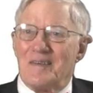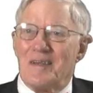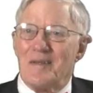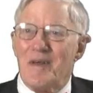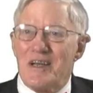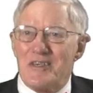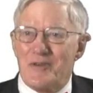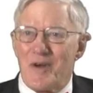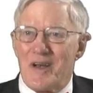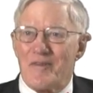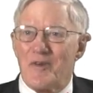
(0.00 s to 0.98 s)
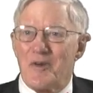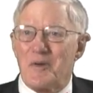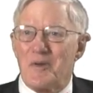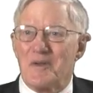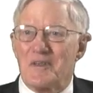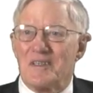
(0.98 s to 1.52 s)
administrative
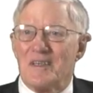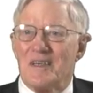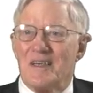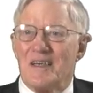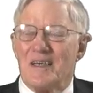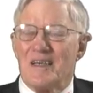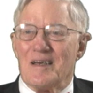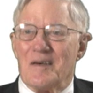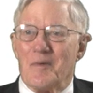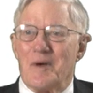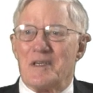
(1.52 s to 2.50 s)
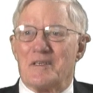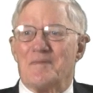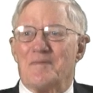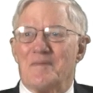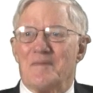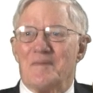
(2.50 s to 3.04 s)
rules which
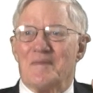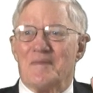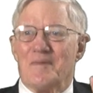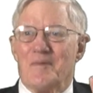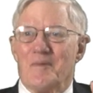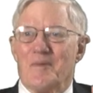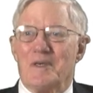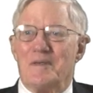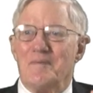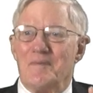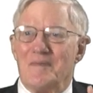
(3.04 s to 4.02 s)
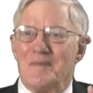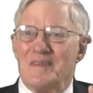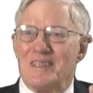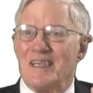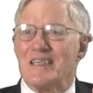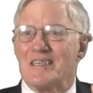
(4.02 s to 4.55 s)
would
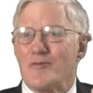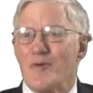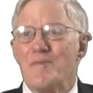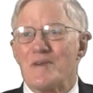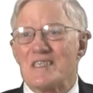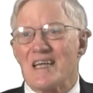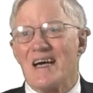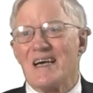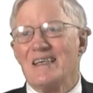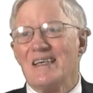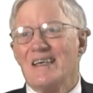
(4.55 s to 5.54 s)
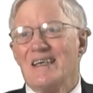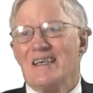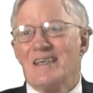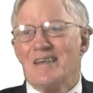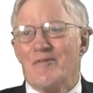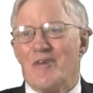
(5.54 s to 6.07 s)
tend to sweep aside
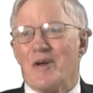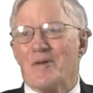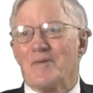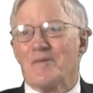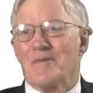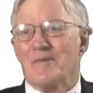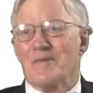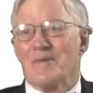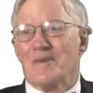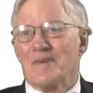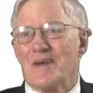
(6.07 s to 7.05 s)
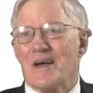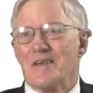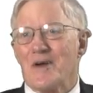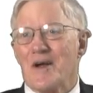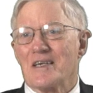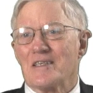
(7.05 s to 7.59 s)
federal
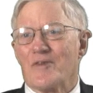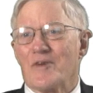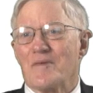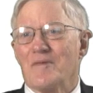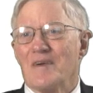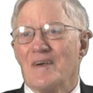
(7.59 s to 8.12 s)
contracts from